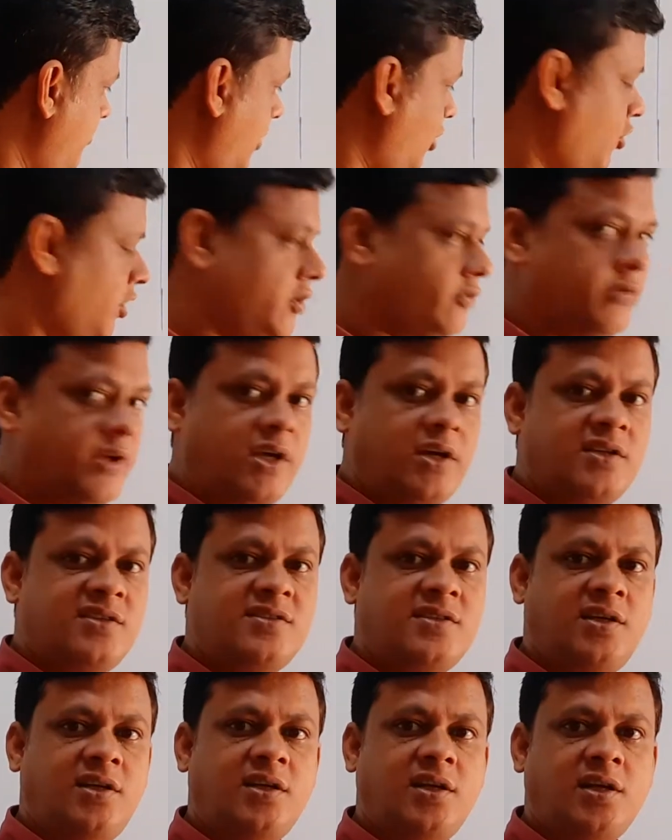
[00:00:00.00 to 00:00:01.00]
because we
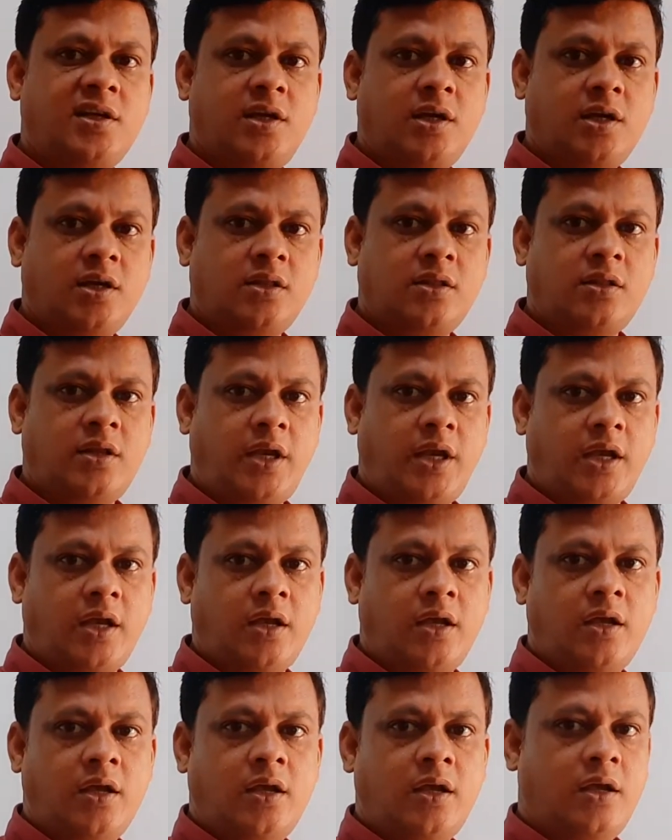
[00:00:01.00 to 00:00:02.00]
consider here
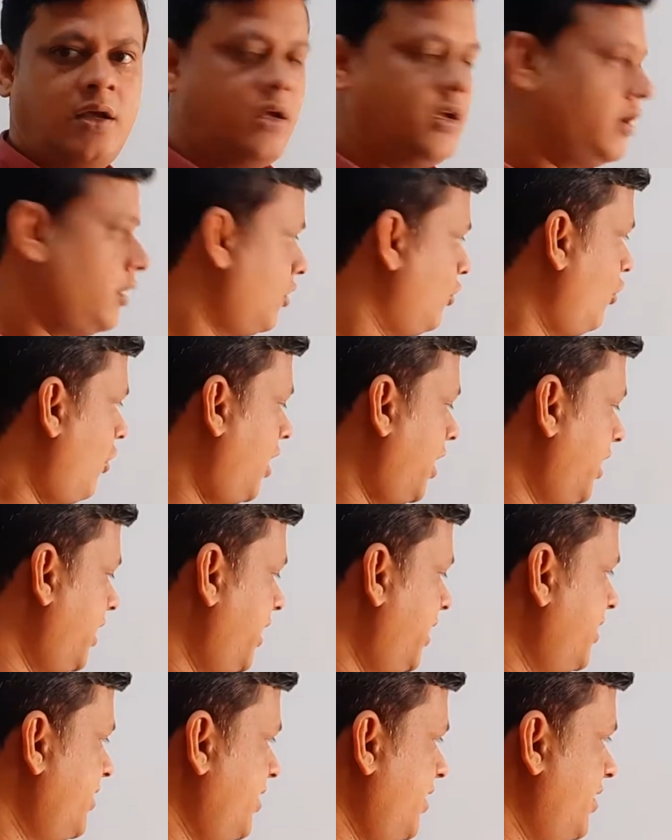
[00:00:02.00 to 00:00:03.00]
three
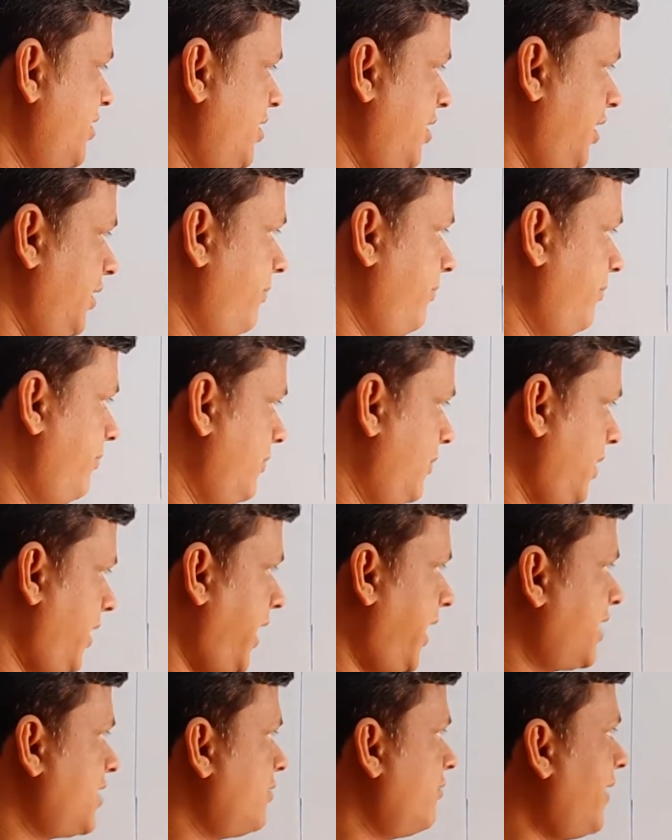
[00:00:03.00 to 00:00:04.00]
coordinate system
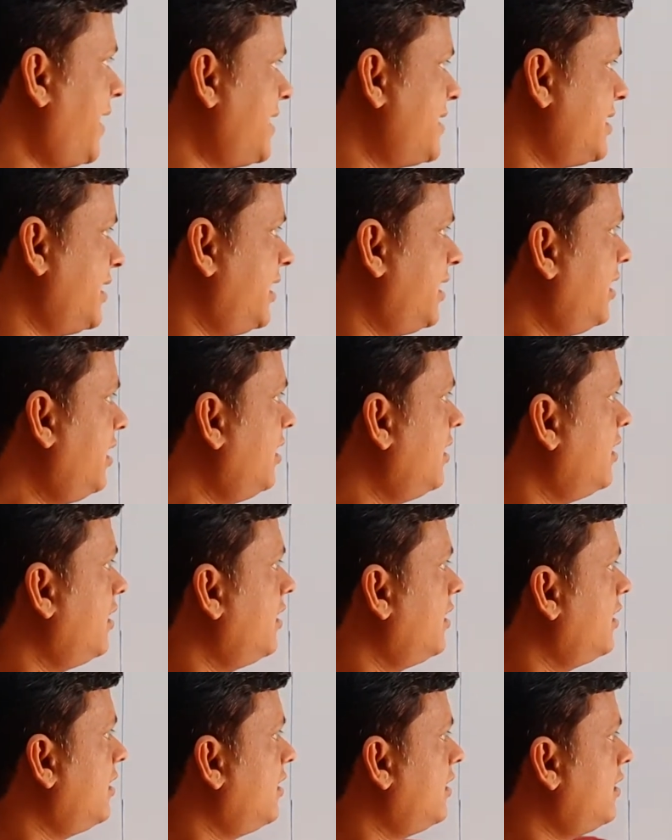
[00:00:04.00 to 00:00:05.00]
x, y, z.
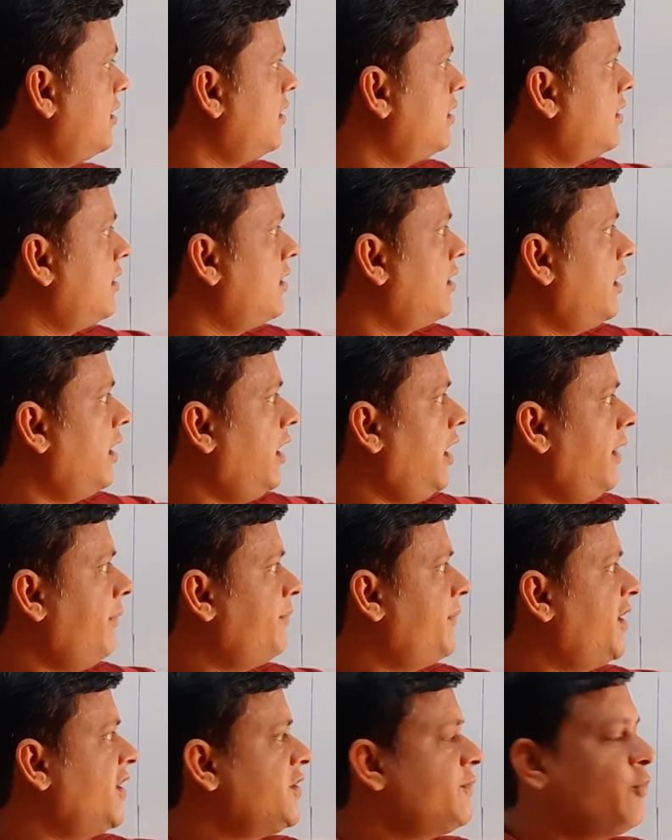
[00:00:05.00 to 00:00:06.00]

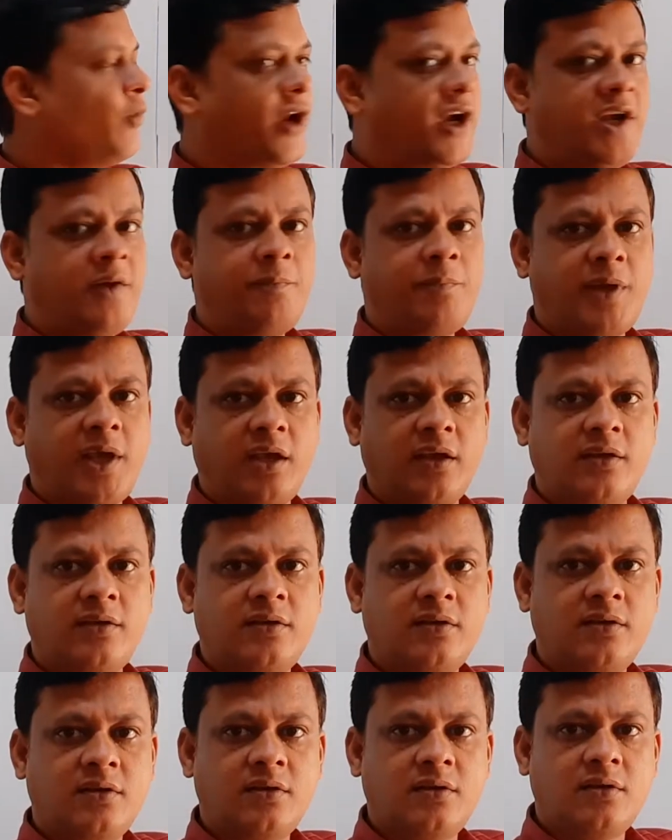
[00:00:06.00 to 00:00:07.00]
If this point
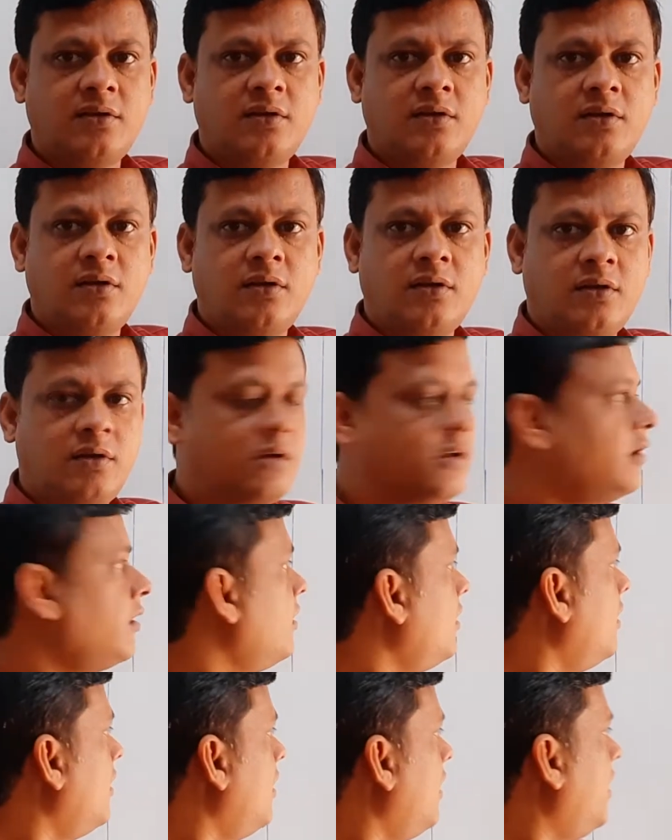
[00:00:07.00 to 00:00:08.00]
P
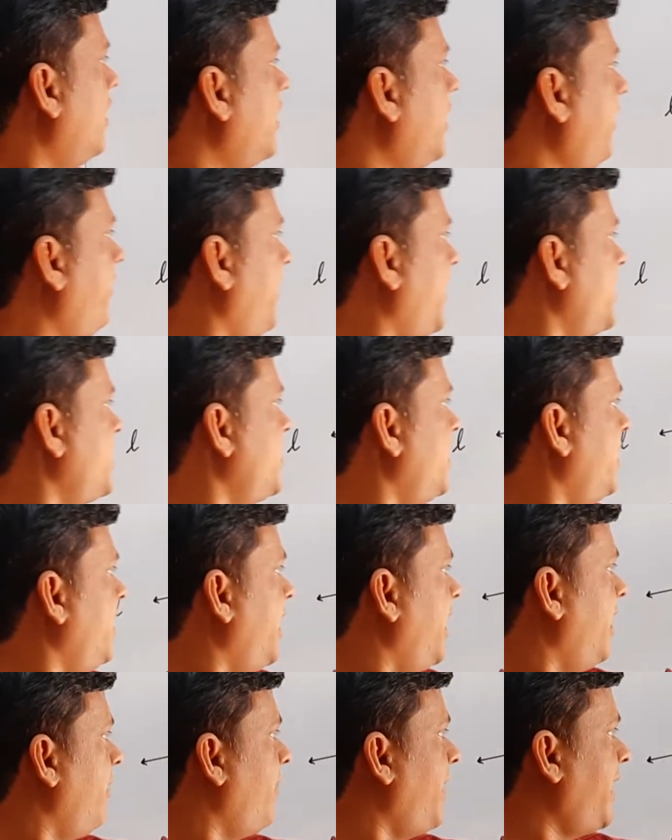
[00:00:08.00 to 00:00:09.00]

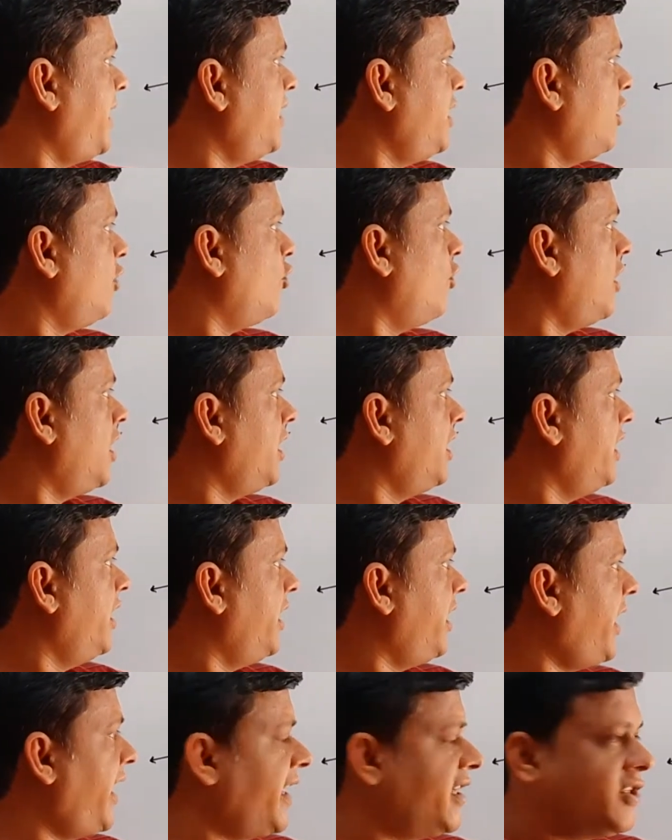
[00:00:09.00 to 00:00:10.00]
represented by the
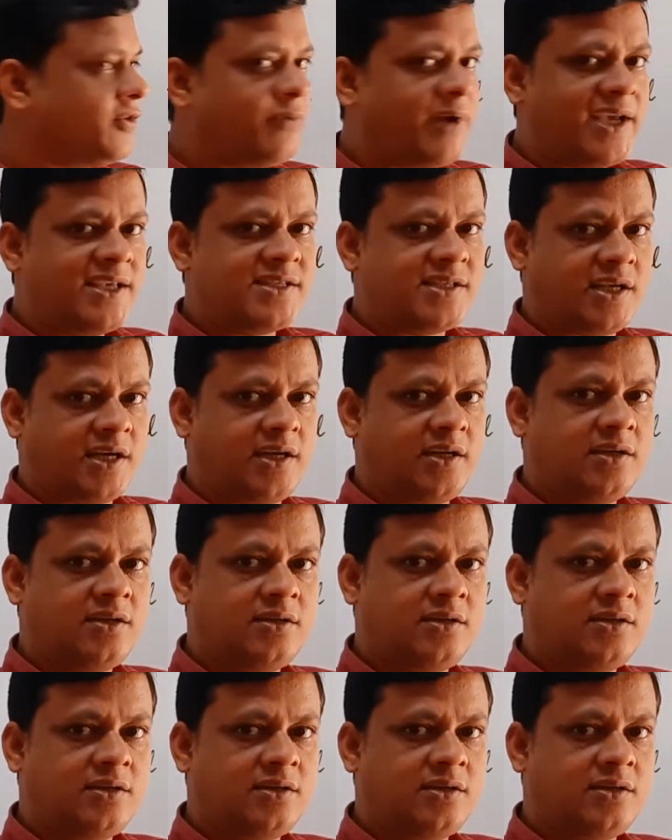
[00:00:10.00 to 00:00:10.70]
coordinate x, y, z,